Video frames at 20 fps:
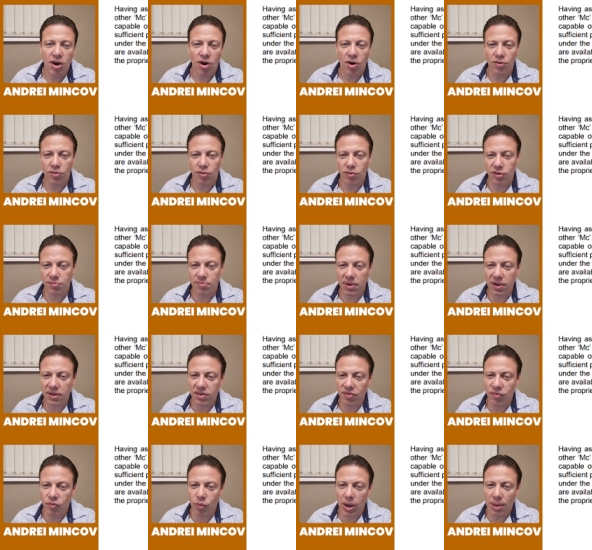on the
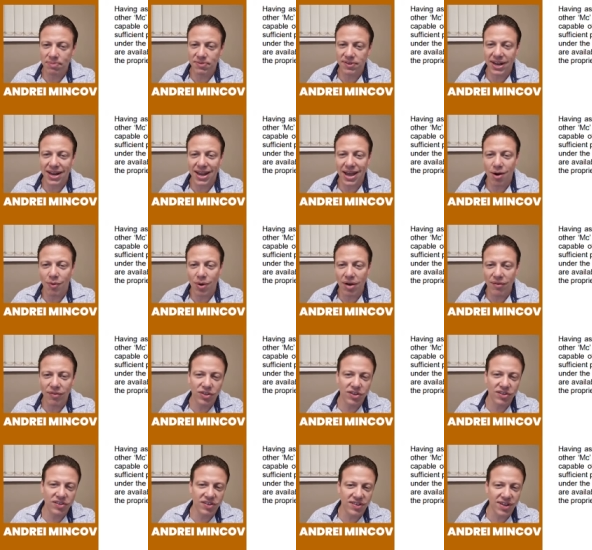respective website. However,
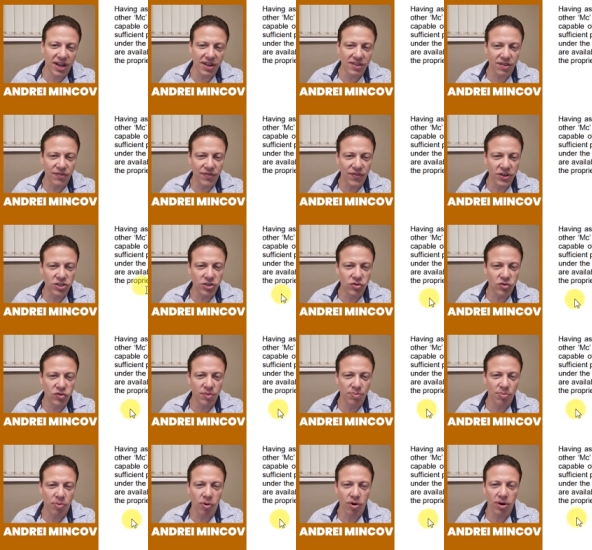this is not sufficient to
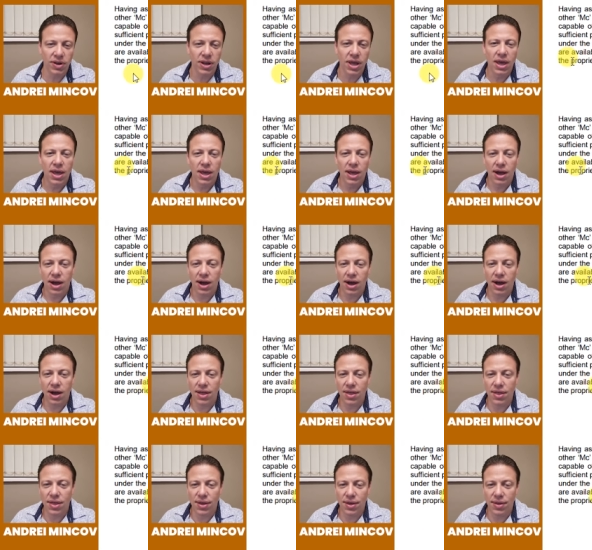support
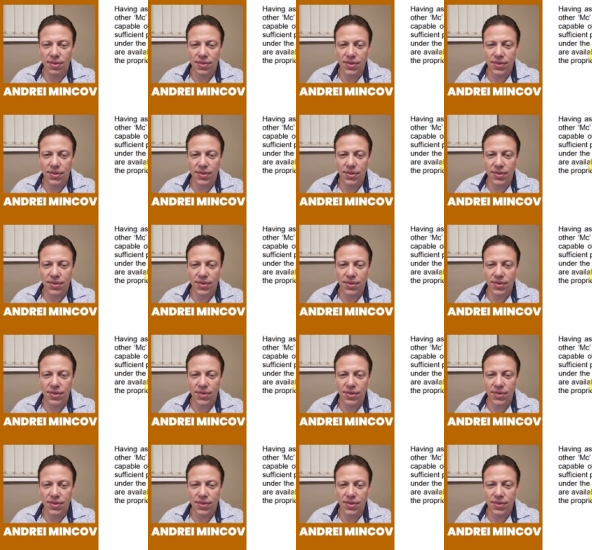uh,